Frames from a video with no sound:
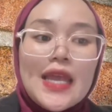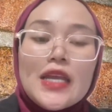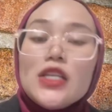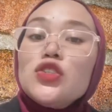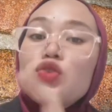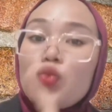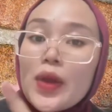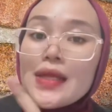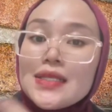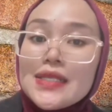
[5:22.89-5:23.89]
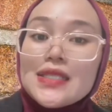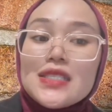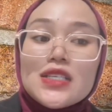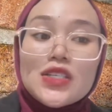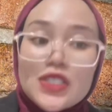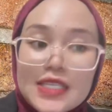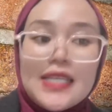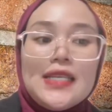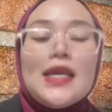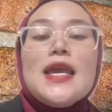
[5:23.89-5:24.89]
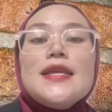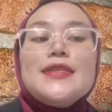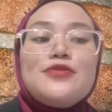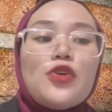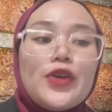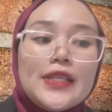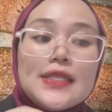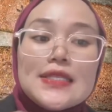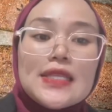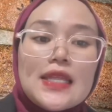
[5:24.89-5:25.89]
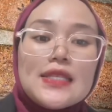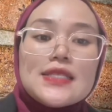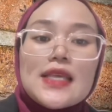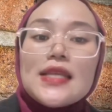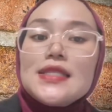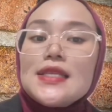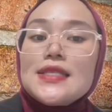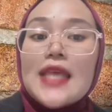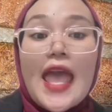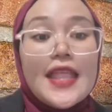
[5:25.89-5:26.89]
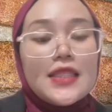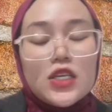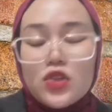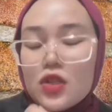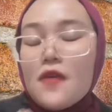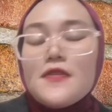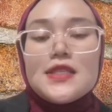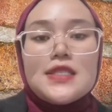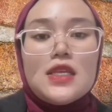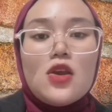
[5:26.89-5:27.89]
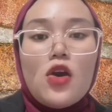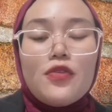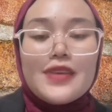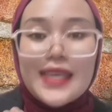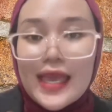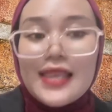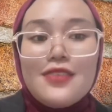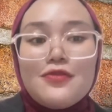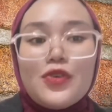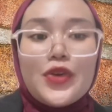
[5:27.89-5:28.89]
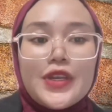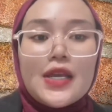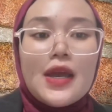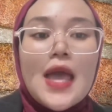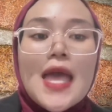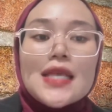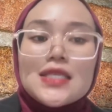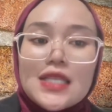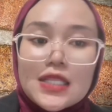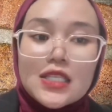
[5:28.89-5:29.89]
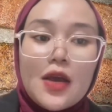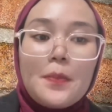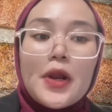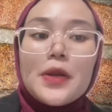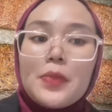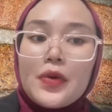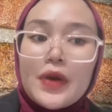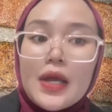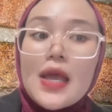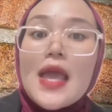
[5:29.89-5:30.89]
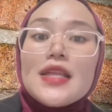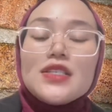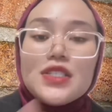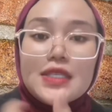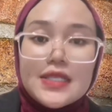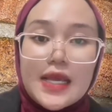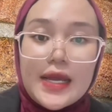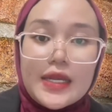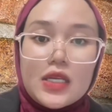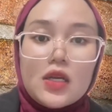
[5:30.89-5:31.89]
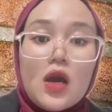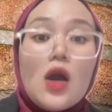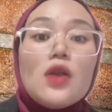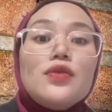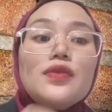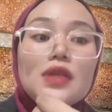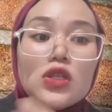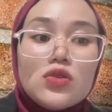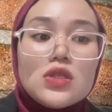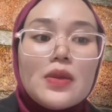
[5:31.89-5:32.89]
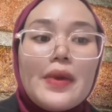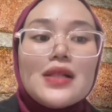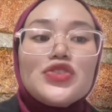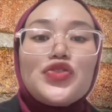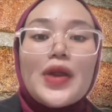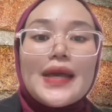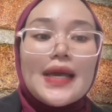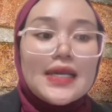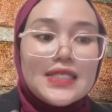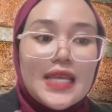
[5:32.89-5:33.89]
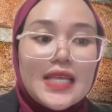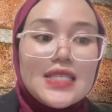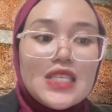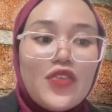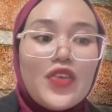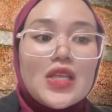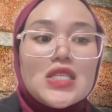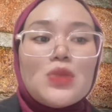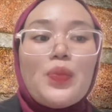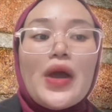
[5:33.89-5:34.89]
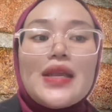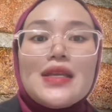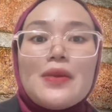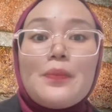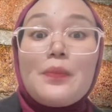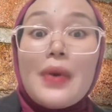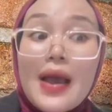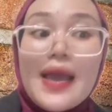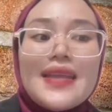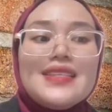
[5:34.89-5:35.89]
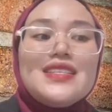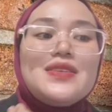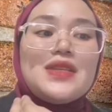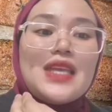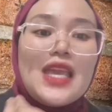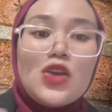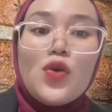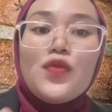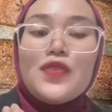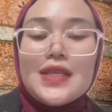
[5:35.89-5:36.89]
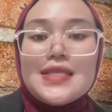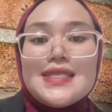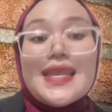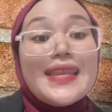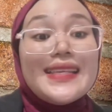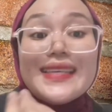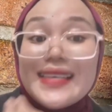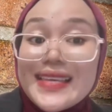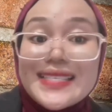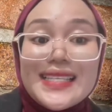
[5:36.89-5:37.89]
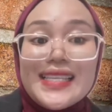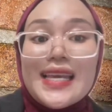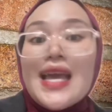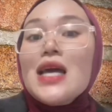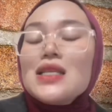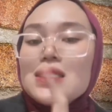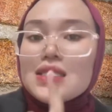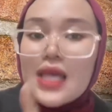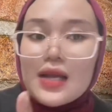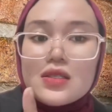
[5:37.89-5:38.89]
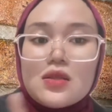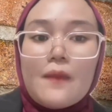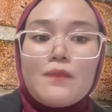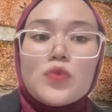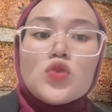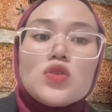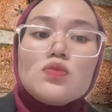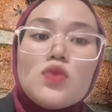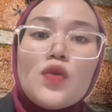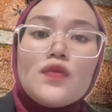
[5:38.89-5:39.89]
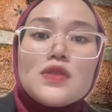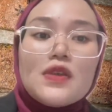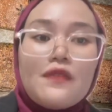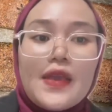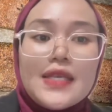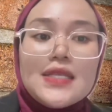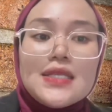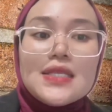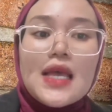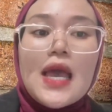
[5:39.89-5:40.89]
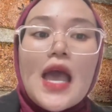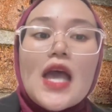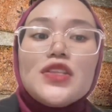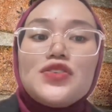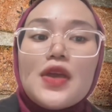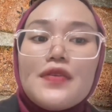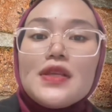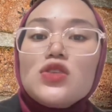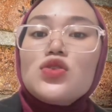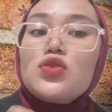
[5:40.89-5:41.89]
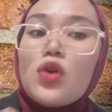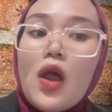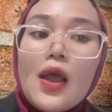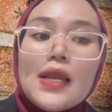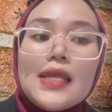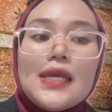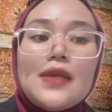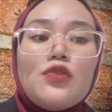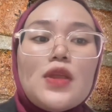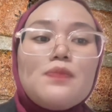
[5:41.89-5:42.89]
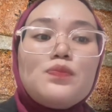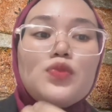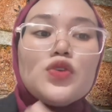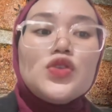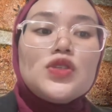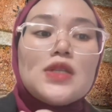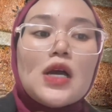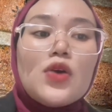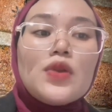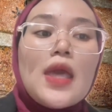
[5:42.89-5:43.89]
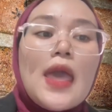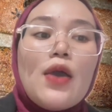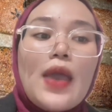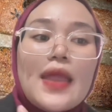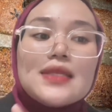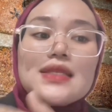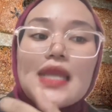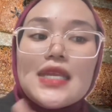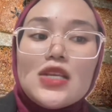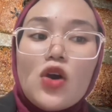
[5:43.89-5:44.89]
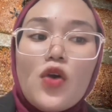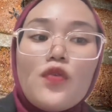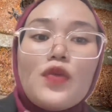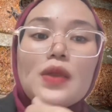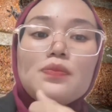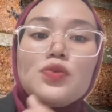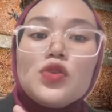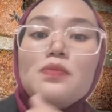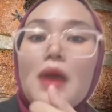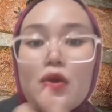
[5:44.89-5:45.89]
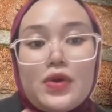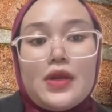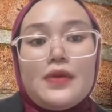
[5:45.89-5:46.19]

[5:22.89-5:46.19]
In 2013, for instance, scientists at the University of California, Santa Barbara designed a reusable dry adhesive inspired by the gecko feet that easily sticks to smooth surface, adhering strongly when pushed down and sliding off when pulled backward.